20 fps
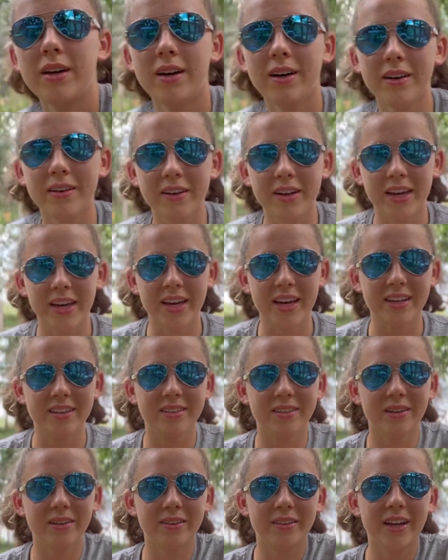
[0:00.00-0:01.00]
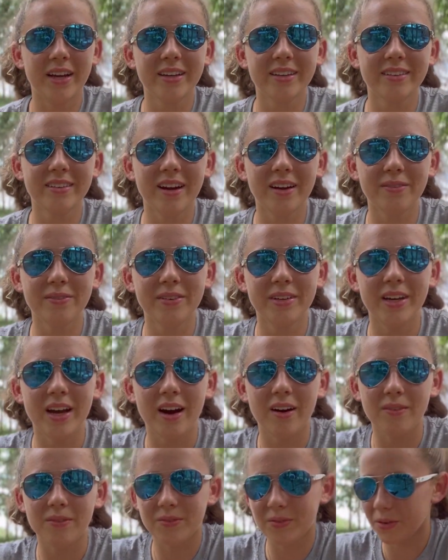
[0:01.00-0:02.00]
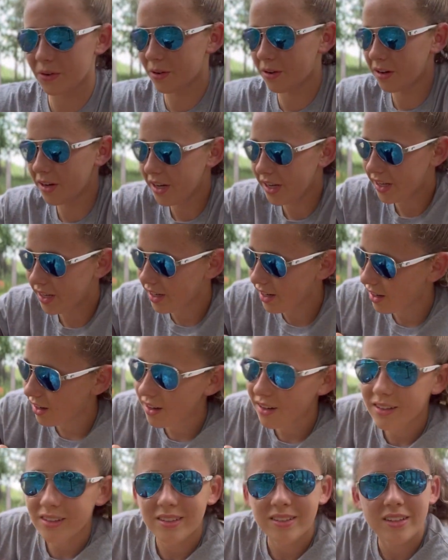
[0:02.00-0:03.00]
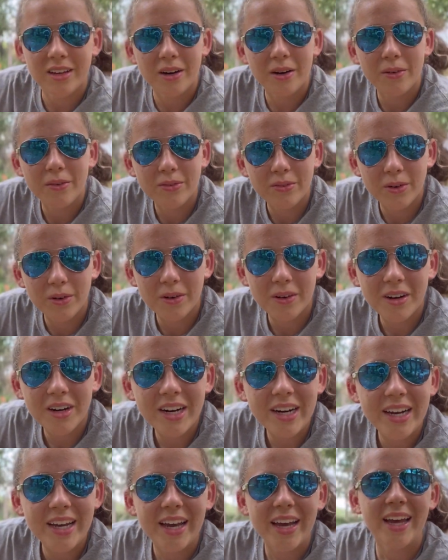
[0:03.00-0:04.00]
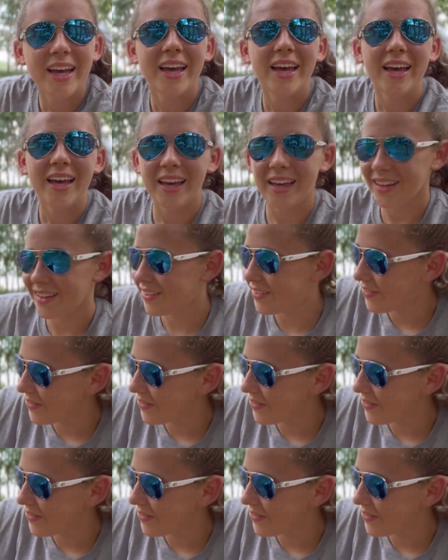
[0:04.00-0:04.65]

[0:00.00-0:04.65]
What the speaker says: Okay guys, so next off we got Rory here. So Rory is